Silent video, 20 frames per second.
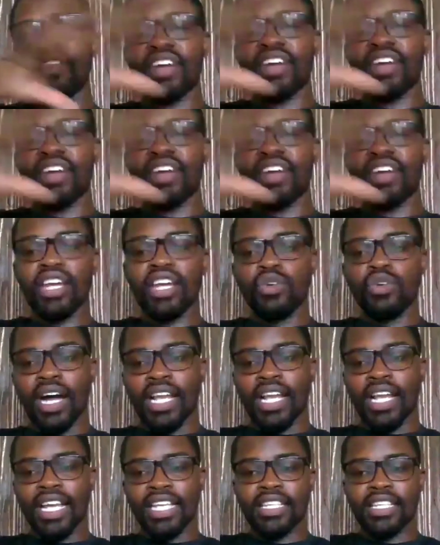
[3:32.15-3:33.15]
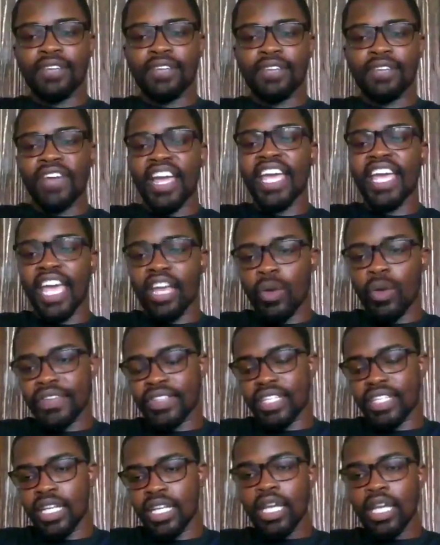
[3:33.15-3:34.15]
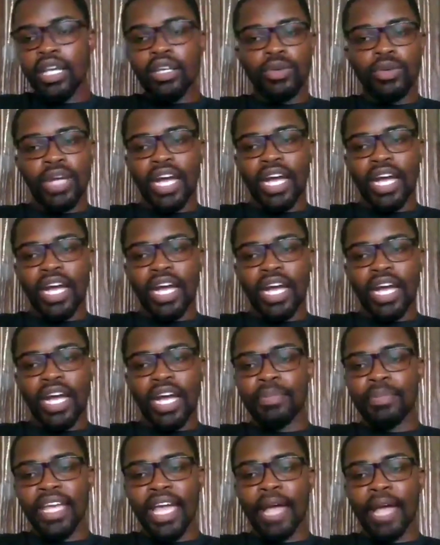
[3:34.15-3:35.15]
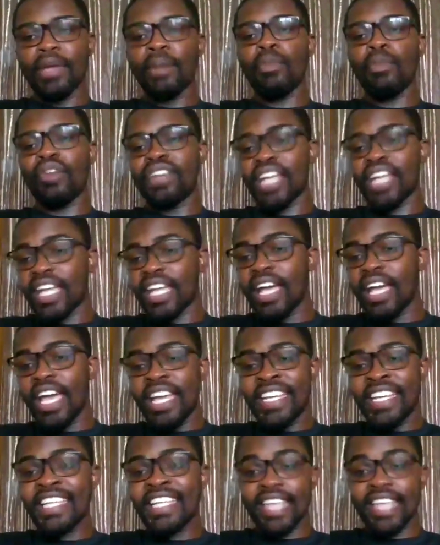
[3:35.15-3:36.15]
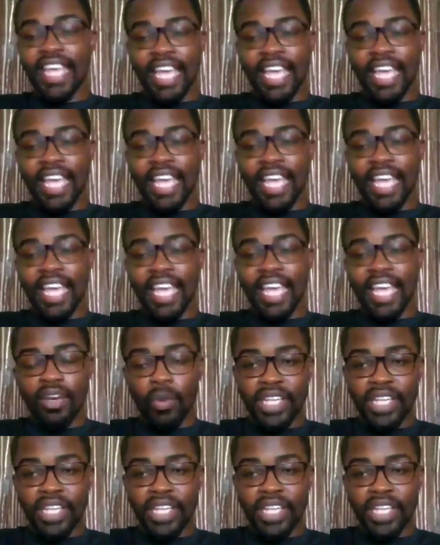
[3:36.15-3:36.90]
Let's say if you're in KNUST, you can be a member of the Aaenics KNUST,